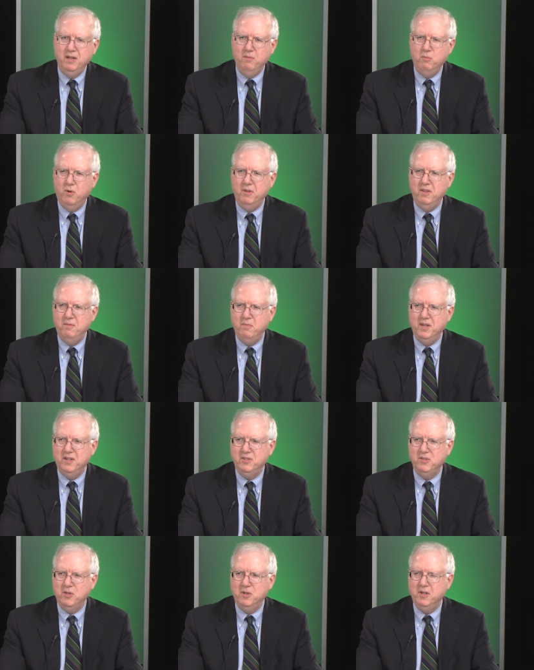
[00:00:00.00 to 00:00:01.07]
more than
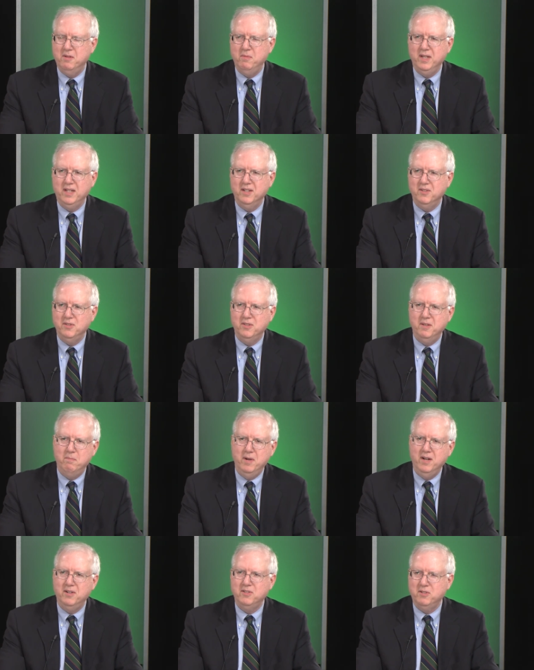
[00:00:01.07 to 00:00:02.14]
Minnesota, because the
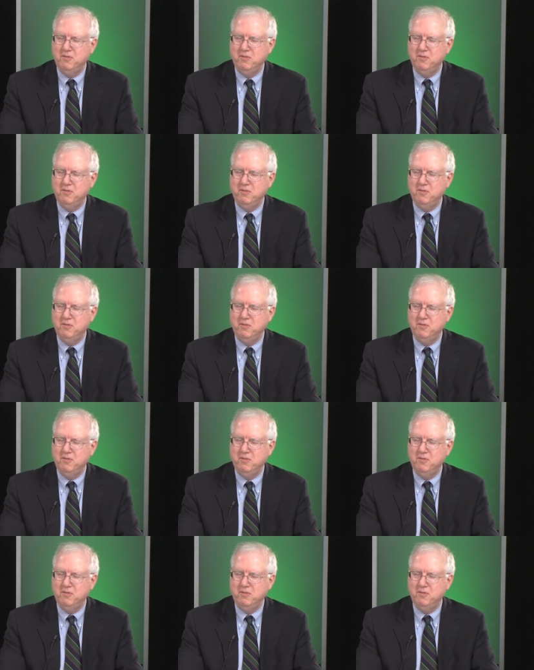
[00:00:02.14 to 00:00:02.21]
Bears are